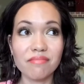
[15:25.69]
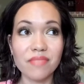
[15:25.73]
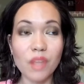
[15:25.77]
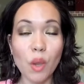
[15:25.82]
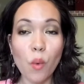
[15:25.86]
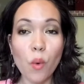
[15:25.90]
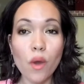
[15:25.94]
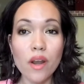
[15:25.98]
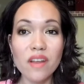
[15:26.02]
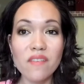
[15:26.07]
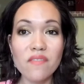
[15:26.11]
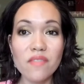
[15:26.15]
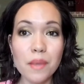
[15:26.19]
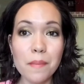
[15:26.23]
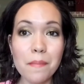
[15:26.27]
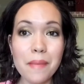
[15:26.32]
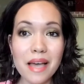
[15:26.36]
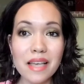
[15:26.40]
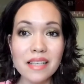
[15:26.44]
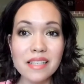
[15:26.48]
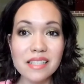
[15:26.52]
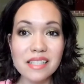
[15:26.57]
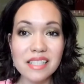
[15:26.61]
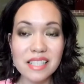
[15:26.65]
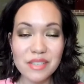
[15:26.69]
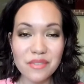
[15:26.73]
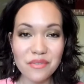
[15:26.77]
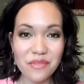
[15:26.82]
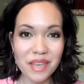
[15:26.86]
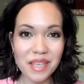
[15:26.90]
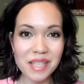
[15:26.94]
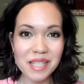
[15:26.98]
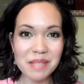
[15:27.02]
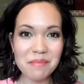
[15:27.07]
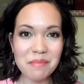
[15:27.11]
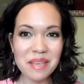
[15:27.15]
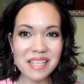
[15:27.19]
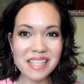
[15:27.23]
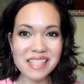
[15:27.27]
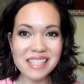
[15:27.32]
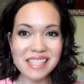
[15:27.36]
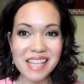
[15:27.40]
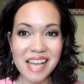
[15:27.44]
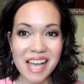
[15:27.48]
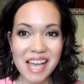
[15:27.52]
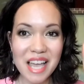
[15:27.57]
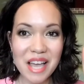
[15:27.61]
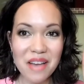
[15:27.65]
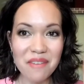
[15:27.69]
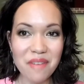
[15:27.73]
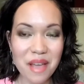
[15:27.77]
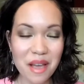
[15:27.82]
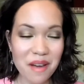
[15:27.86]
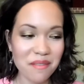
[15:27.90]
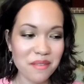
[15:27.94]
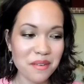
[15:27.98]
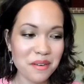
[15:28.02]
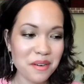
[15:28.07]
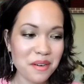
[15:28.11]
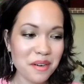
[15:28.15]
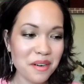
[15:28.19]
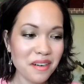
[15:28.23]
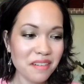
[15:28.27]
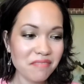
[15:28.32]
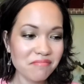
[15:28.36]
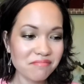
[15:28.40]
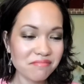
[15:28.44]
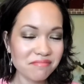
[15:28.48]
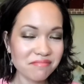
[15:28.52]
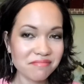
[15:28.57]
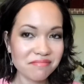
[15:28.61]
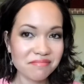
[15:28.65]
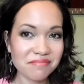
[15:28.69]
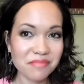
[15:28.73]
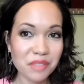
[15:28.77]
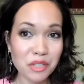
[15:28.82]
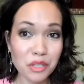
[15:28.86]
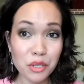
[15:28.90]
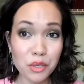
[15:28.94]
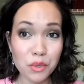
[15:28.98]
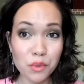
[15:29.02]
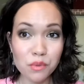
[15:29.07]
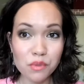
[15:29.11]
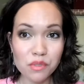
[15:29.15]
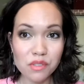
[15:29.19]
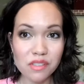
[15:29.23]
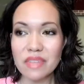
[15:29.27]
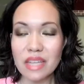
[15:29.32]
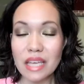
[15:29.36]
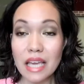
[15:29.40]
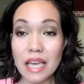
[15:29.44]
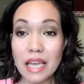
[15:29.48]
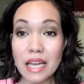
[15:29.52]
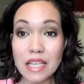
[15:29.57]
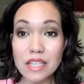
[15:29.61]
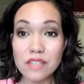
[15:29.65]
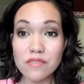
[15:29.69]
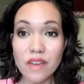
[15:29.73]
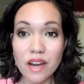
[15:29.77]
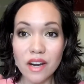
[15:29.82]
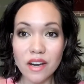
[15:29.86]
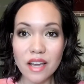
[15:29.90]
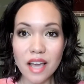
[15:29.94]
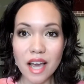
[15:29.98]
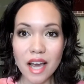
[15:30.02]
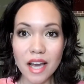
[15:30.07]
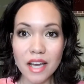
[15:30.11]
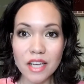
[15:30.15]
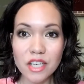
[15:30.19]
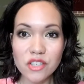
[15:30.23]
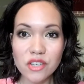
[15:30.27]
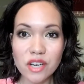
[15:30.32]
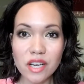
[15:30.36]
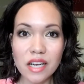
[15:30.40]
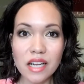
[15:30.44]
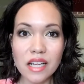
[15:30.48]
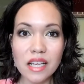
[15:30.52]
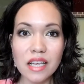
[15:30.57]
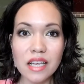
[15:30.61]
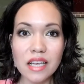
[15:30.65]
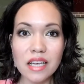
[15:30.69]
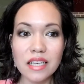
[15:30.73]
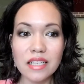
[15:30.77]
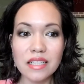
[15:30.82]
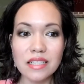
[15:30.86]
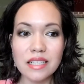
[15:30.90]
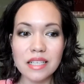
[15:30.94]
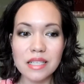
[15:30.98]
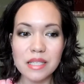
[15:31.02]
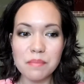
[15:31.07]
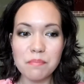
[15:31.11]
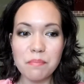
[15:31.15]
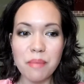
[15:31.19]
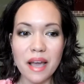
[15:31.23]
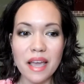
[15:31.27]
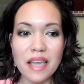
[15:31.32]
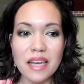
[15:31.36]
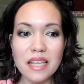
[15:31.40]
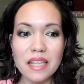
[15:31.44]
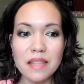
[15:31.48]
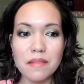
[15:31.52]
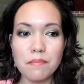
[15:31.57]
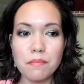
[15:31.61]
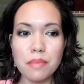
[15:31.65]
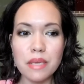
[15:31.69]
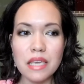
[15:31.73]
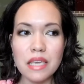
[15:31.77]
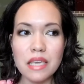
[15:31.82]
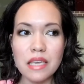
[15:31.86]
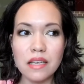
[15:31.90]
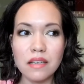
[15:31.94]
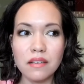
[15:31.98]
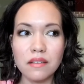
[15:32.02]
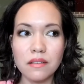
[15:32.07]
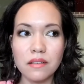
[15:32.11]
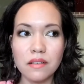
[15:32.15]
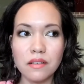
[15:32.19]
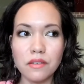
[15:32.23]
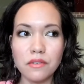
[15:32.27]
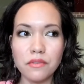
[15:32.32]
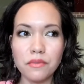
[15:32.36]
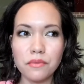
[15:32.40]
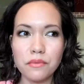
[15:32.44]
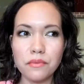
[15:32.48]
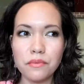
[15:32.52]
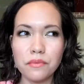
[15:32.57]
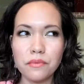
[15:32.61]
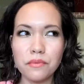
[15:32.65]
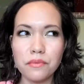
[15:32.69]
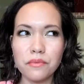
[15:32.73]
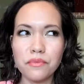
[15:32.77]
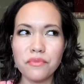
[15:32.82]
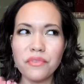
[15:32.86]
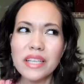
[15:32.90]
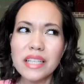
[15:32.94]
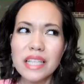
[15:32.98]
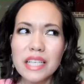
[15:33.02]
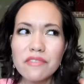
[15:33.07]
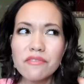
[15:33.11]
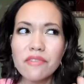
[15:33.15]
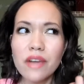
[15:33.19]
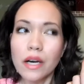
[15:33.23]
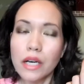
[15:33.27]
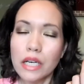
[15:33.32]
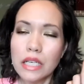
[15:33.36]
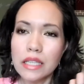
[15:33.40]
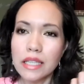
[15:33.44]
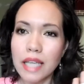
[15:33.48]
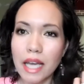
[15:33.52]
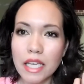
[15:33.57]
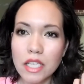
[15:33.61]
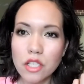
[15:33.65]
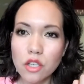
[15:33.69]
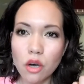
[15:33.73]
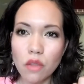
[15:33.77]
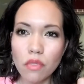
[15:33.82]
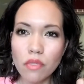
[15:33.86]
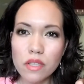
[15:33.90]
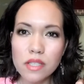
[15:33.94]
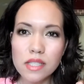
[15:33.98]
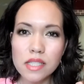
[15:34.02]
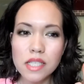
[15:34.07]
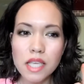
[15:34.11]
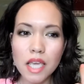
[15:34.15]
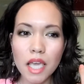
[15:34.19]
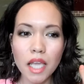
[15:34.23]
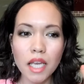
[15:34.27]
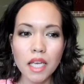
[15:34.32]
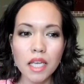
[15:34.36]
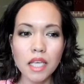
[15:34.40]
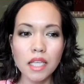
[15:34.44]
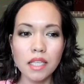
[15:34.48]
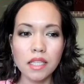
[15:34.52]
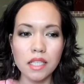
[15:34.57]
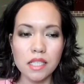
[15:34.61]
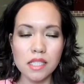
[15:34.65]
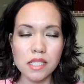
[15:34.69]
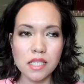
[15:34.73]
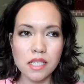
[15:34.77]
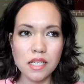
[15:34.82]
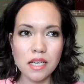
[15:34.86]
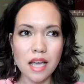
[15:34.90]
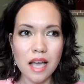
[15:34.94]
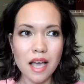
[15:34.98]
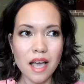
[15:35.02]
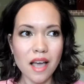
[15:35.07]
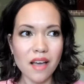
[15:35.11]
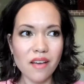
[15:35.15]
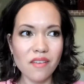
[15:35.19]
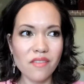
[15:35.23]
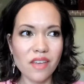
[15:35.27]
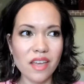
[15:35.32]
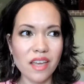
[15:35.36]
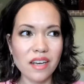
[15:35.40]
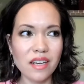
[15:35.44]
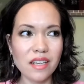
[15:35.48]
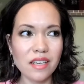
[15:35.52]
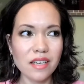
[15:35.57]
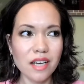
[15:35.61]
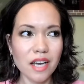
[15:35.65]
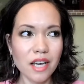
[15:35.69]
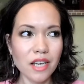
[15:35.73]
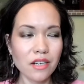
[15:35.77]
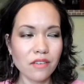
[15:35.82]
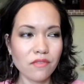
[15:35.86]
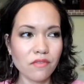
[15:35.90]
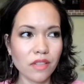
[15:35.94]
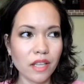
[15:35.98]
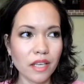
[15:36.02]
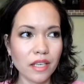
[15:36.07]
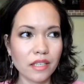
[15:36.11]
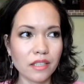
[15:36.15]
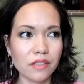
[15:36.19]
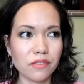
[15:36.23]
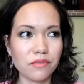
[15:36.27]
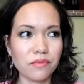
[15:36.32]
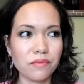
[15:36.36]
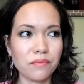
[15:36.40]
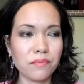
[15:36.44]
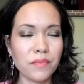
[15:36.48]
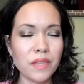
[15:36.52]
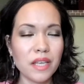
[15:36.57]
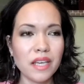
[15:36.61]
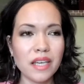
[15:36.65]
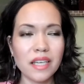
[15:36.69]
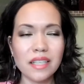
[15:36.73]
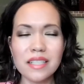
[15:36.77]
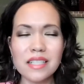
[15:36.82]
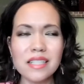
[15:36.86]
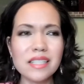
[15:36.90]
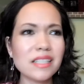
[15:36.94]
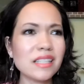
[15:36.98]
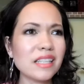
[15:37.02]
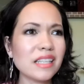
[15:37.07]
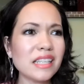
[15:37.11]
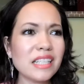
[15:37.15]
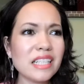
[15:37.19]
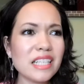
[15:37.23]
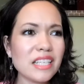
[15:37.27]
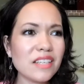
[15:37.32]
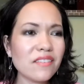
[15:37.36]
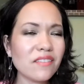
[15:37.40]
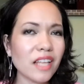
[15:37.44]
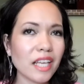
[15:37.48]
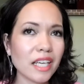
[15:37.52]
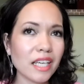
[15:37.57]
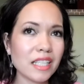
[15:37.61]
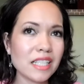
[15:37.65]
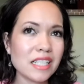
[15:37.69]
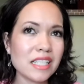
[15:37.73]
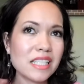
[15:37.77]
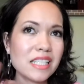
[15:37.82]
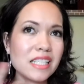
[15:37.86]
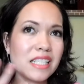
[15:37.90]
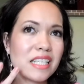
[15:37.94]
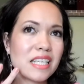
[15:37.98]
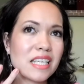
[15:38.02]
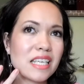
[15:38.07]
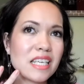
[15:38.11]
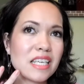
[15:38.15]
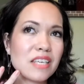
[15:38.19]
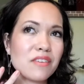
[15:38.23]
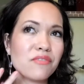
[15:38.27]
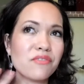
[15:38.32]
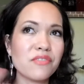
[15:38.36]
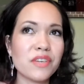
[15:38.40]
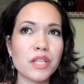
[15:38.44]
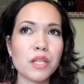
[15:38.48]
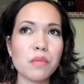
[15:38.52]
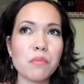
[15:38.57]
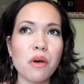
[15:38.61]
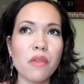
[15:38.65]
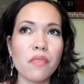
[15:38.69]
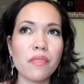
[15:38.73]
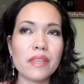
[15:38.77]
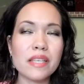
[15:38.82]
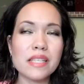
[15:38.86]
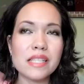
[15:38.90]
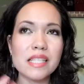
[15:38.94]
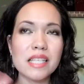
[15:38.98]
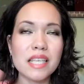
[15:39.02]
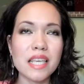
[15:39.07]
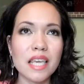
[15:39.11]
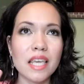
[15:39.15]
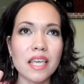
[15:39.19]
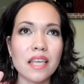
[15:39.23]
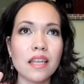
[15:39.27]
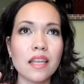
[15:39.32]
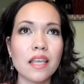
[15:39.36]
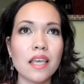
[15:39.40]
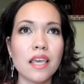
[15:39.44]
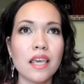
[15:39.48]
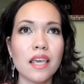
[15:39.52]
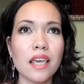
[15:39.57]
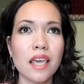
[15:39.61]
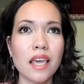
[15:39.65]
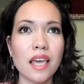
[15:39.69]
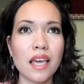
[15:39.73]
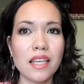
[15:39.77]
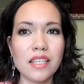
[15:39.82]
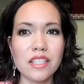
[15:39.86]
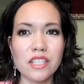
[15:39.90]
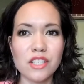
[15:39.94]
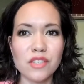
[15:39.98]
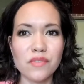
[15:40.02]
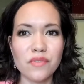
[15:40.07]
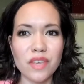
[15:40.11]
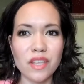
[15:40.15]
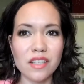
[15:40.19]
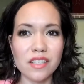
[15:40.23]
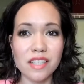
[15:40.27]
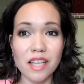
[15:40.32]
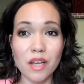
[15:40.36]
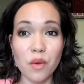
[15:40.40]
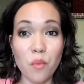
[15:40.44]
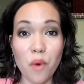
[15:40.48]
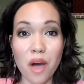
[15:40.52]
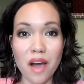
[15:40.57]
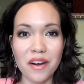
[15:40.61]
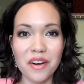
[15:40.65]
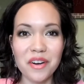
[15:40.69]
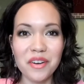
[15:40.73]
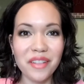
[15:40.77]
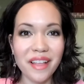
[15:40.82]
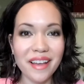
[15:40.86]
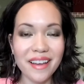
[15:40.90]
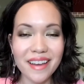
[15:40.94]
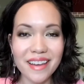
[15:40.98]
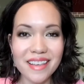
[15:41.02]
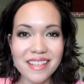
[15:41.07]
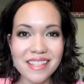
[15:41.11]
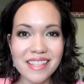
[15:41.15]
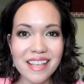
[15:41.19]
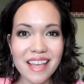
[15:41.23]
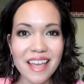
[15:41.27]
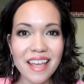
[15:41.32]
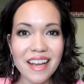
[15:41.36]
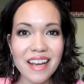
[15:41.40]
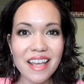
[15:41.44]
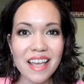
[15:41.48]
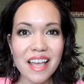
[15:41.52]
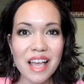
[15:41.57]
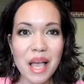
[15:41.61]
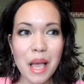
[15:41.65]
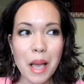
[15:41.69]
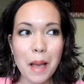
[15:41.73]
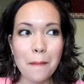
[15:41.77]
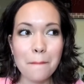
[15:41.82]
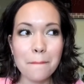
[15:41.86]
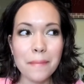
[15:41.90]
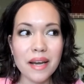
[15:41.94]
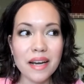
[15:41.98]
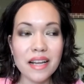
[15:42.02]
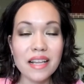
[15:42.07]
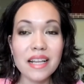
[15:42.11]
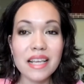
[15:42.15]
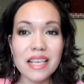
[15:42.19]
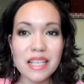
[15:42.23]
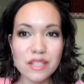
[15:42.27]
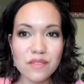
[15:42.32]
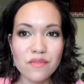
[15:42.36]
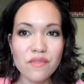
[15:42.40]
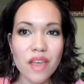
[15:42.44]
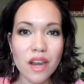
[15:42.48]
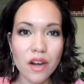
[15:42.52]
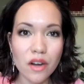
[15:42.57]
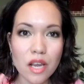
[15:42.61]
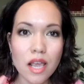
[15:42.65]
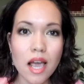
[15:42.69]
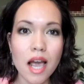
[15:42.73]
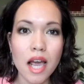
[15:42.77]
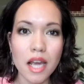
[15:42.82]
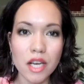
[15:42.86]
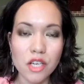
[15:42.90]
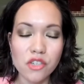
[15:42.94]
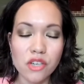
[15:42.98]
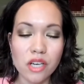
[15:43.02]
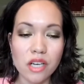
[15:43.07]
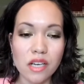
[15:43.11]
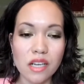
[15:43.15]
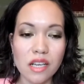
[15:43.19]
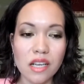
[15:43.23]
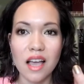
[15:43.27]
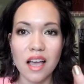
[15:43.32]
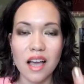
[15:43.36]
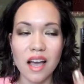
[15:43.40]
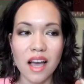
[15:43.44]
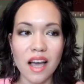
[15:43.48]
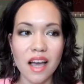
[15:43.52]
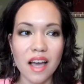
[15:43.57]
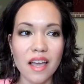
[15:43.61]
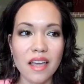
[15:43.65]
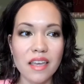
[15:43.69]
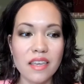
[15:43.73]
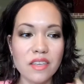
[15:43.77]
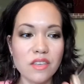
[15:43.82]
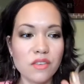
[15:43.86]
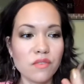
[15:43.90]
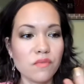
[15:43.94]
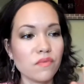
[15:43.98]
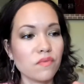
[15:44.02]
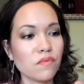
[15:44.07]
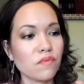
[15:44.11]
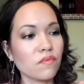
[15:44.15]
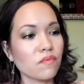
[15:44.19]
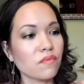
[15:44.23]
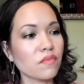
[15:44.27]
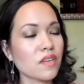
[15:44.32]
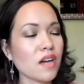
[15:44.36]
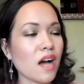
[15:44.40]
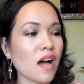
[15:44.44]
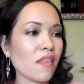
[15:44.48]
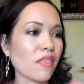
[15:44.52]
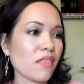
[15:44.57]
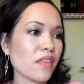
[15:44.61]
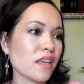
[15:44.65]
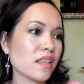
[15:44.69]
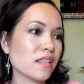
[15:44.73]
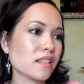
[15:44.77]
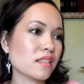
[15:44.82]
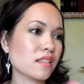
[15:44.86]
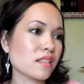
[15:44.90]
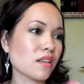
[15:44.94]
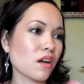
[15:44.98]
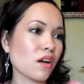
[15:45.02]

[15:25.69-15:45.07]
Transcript: one of the best face mists I have ever used. It is very hydrating despite it being feeling very light on the skin. It doesn't have any kind of like a, it doesn't leave like a sticky film on the skin. It just feels like water like I said, but it is very hydrating. I got this